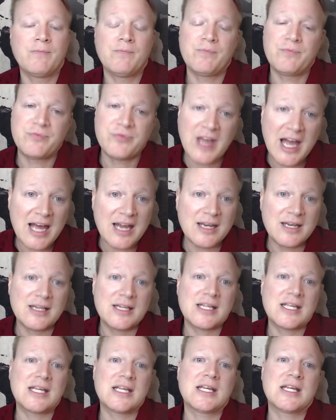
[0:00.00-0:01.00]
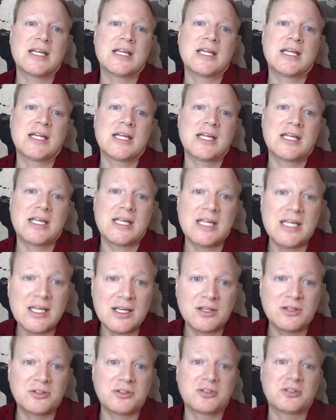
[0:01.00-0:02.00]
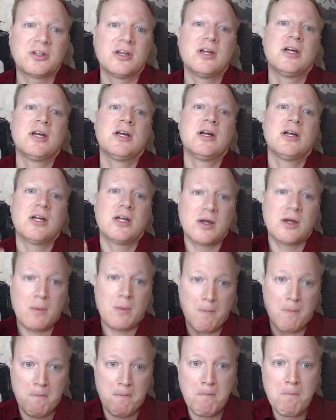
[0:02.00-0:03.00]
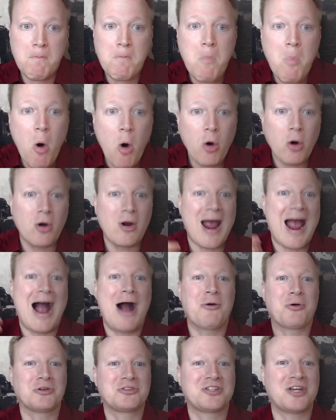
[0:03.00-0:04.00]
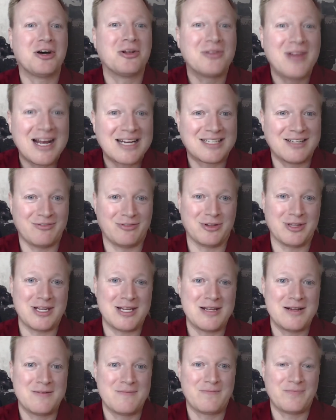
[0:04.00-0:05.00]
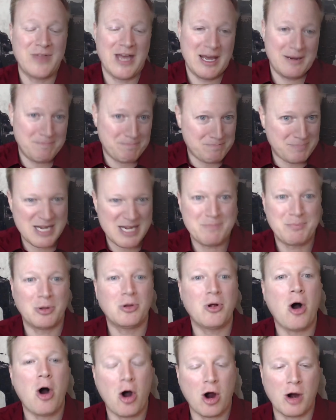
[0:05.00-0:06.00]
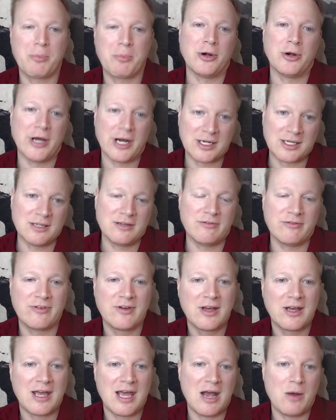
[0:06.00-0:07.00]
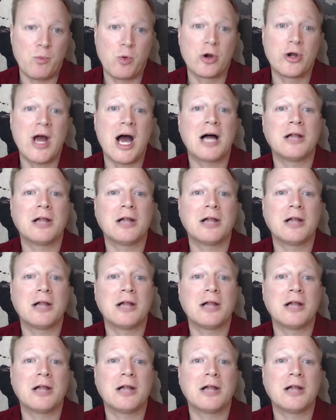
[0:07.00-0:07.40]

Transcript: that is more hours collectively that people are productive, and we're not